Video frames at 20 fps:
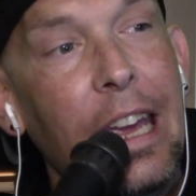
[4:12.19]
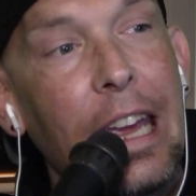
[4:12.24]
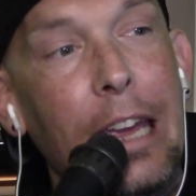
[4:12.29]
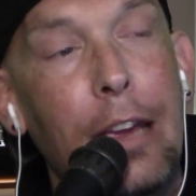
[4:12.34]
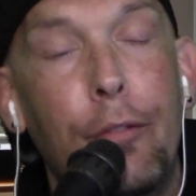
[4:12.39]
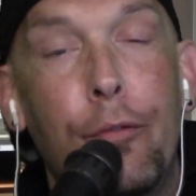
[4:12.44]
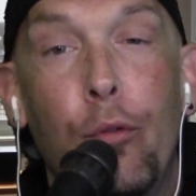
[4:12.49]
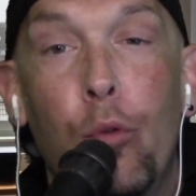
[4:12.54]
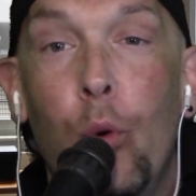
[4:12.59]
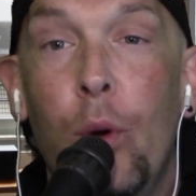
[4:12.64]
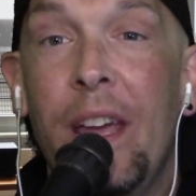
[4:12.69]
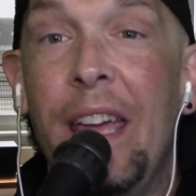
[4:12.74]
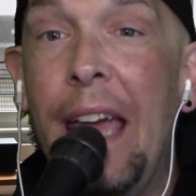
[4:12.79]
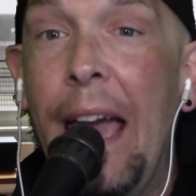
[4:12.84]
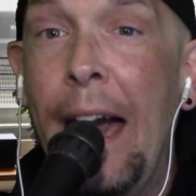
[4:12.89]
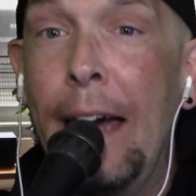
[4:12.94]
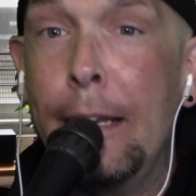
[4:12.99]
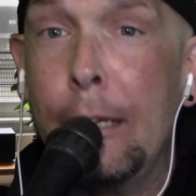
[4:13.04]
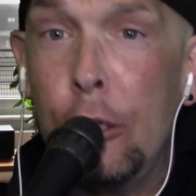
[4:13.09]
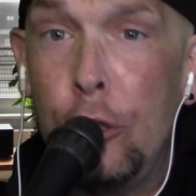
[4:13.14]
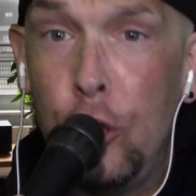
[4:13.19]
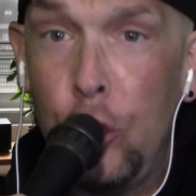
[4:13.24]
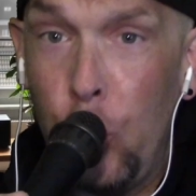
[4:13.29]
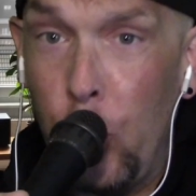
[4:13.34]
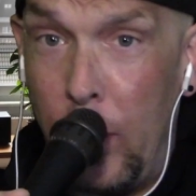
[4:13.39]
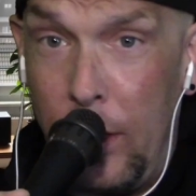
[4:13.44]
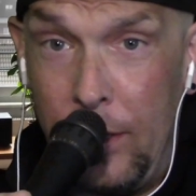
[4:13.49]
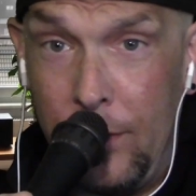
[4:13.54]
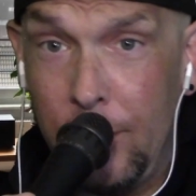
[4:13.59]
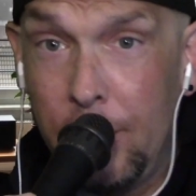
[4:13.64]
If we had a
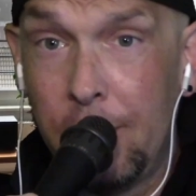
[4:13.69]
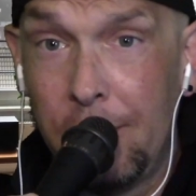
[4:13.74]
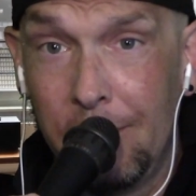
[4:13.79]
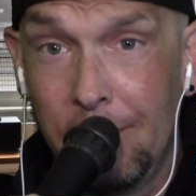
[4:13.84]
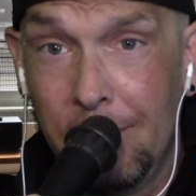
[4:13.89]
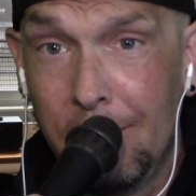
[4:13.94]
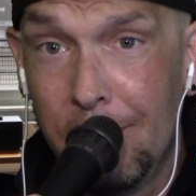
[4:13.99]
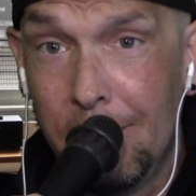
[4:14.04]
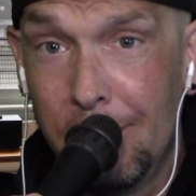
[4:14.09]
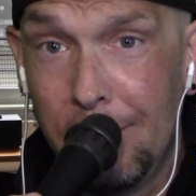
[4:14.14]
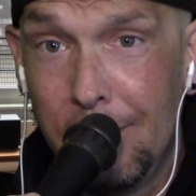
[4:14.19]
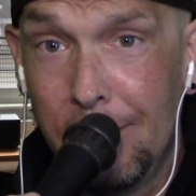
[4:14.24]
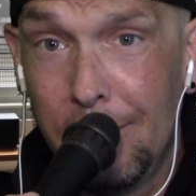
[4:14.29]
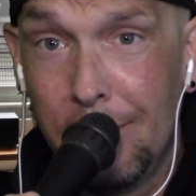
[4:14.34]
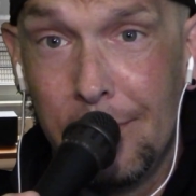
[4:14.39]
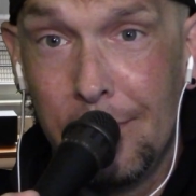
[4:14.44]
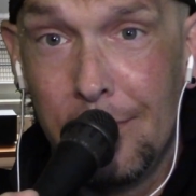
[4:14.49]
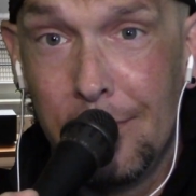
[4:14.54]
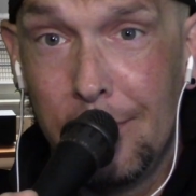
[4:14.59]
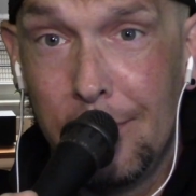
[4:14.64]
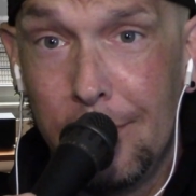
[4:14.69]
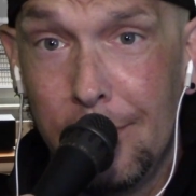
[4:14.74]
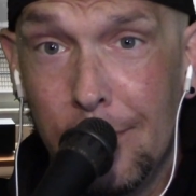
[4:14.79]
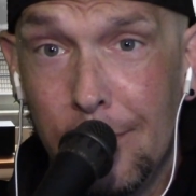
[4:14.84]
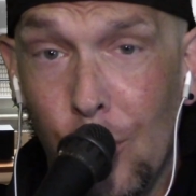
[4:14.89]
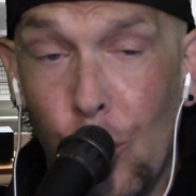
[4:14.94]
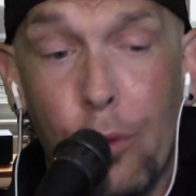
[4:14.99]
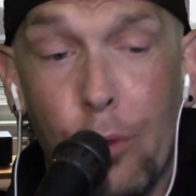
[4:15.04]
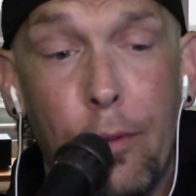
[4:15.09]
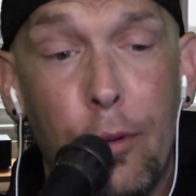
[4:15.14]
choice
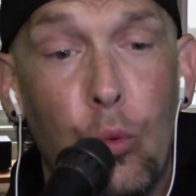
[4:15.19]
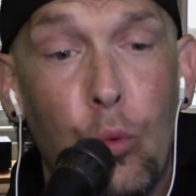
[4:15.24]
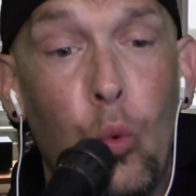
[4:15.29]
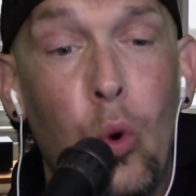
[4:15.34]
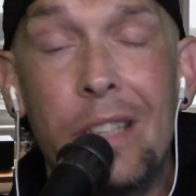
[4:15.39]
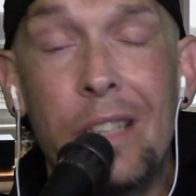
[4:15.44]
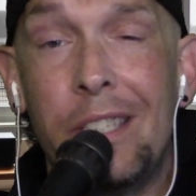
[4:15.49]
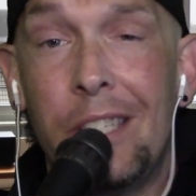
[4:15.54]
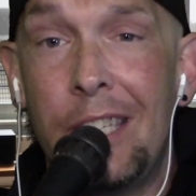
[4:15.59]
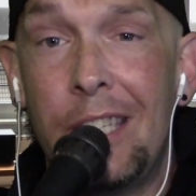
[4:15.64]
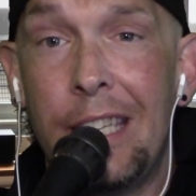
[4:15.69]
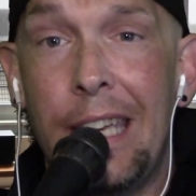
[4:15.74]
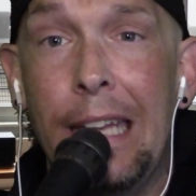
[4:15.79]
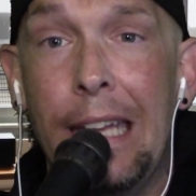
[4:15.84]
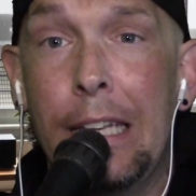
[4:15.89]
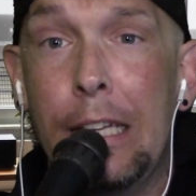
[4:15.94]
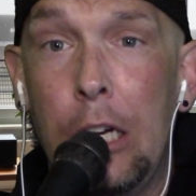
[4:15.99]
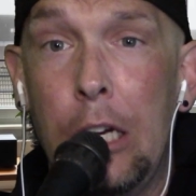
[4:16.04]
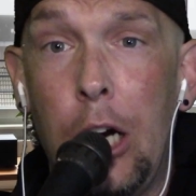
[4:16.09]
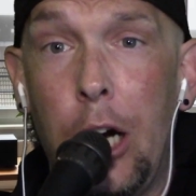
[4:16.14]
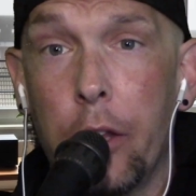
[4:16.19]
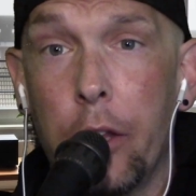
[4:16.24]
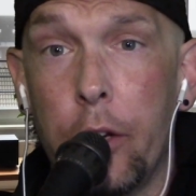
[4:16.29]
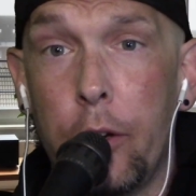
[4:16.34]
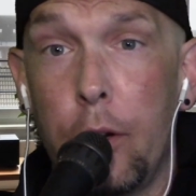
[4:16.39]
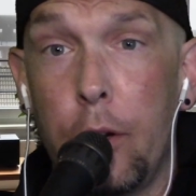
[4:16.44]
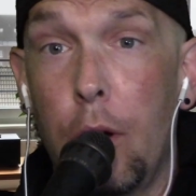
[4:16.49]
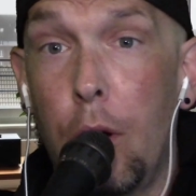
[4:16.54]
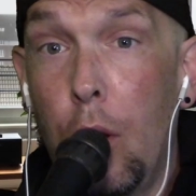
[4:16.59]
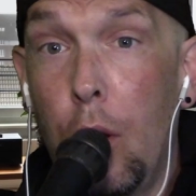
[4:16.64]
over what skin
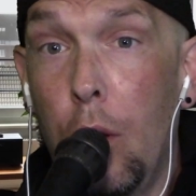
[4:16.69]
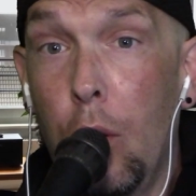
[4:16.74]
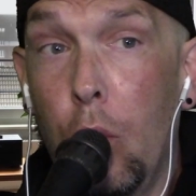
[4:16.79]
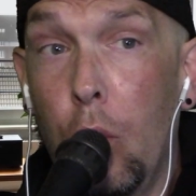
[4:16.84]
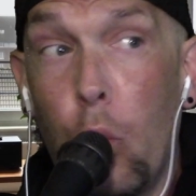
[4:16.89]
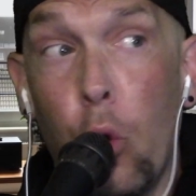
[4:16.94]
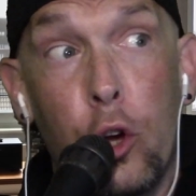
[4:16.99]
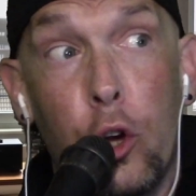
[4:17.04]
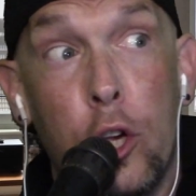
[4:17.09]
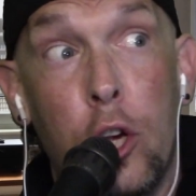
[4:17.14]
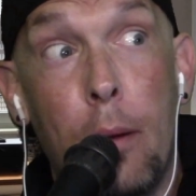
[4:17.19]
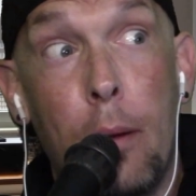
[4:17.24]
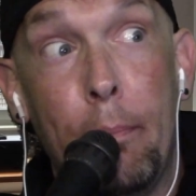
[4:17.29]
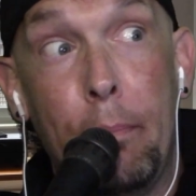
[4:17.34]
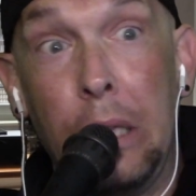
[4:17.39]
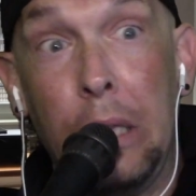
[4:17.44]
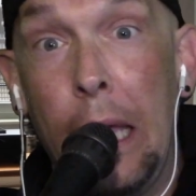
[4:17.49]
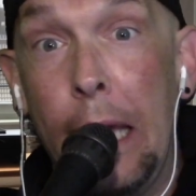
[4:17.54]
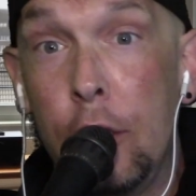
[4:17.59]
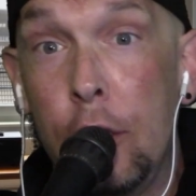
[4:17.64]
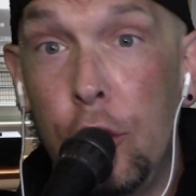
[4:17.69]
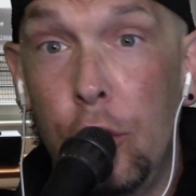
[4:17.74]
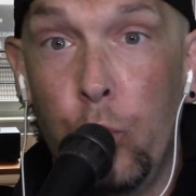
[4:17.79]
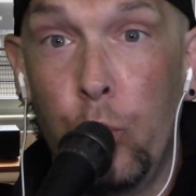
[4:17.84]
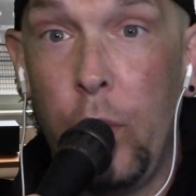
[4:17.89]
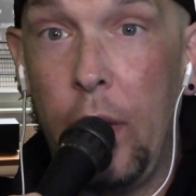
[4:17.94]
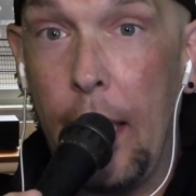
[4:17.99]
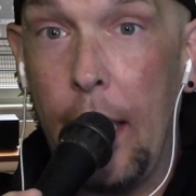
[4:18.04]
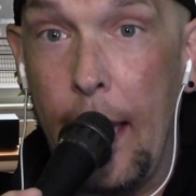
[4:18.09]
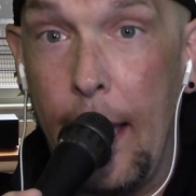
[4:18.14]
color or complexion
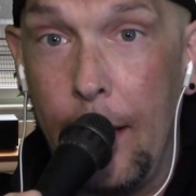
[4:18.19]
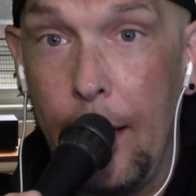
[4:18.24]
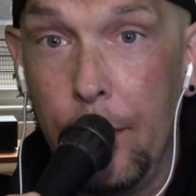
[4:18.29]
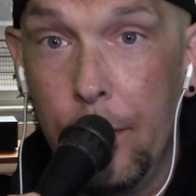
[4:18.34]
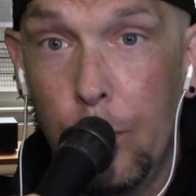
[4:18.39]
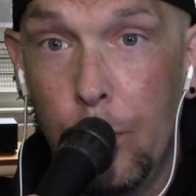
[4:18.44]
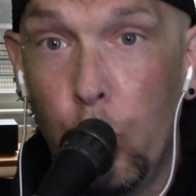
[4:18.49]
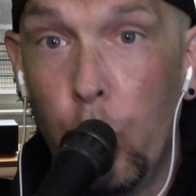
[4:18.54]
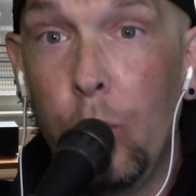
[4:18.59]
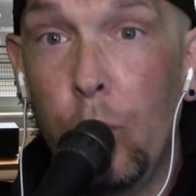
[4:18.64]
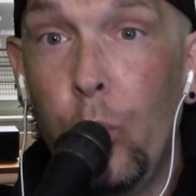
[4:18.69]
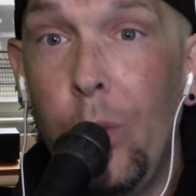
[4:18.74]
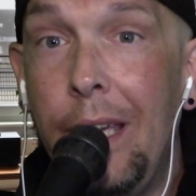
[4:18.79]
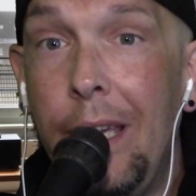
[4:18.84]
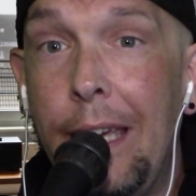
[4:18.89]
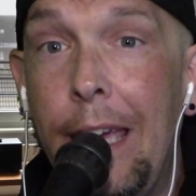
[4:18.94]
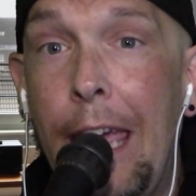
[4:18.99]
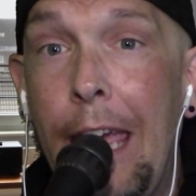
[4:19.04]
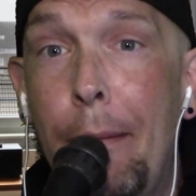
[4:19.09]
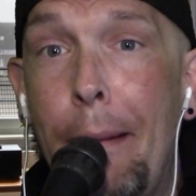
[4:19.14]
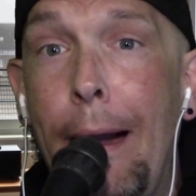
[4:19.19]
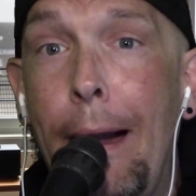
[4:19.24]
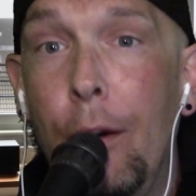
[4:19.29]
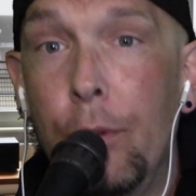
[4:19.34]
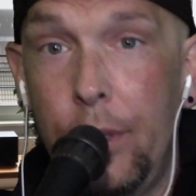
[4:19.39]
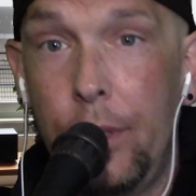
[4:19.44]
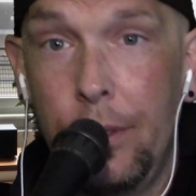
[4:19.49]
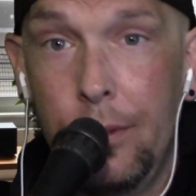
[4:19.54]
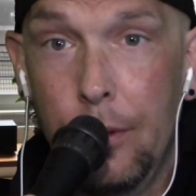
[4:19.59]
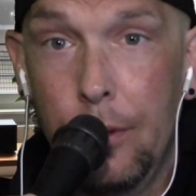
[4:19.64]
we had when we came
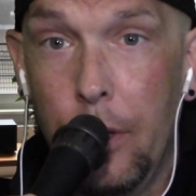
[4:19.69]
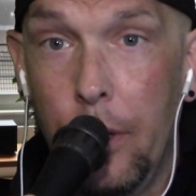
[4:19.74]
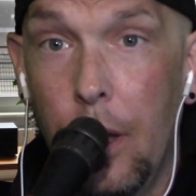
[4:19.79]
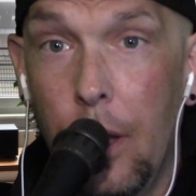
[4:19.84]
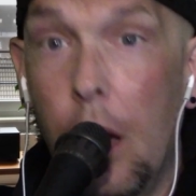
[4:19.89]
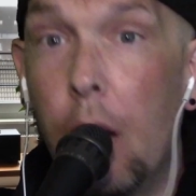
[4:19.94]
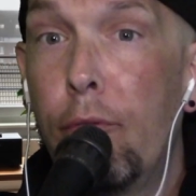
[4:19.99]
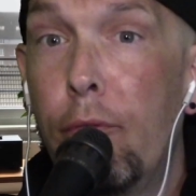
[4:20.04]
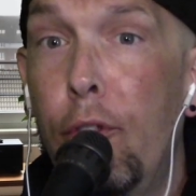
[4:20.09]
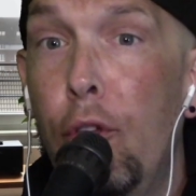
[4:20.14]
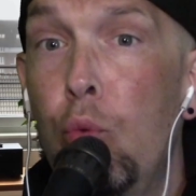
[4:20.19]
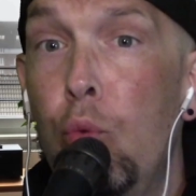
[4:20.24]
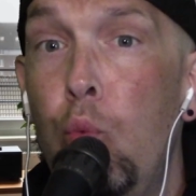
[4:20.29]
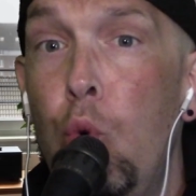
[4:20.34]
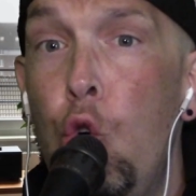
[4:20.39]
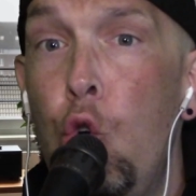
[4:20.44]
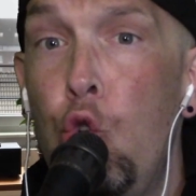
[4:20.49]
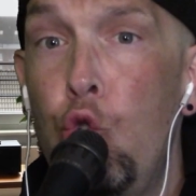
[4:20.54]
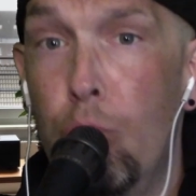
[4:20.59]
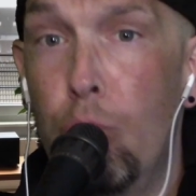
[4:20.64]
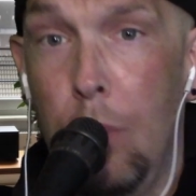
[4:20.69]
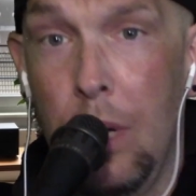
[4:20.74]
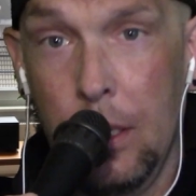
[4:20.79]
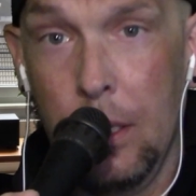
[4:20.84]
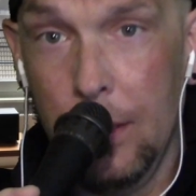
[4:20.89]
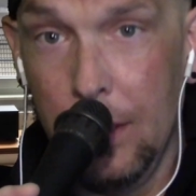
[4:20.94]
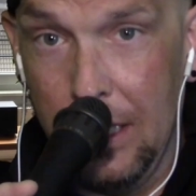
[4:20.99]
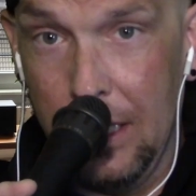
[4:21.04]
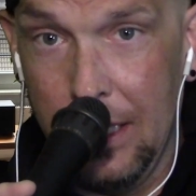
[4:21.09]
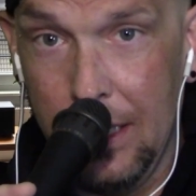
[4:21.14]
out of the womb,
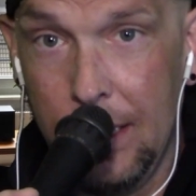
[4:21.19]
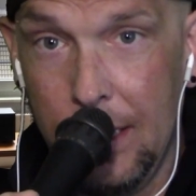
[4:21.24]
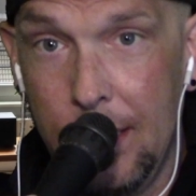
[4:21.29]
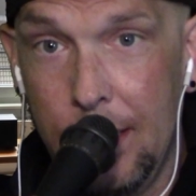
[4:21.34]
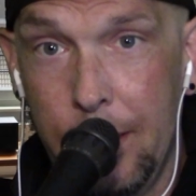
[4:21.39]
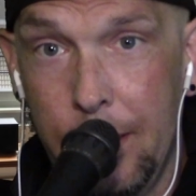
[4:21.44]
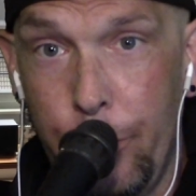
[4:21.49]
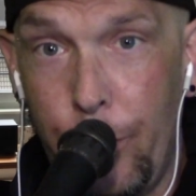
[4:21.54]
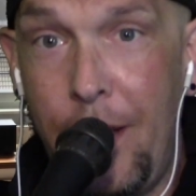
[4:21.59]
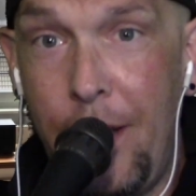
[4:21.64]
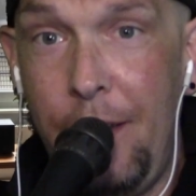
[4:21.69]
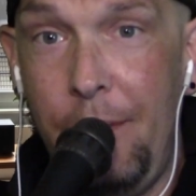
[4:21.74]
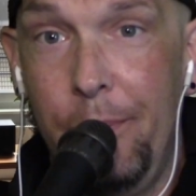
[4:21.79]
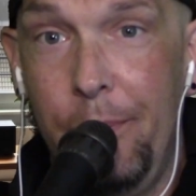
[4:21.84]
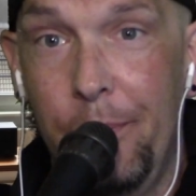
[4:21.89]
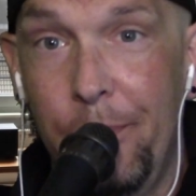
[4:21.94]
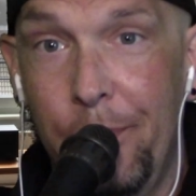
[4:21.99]
right?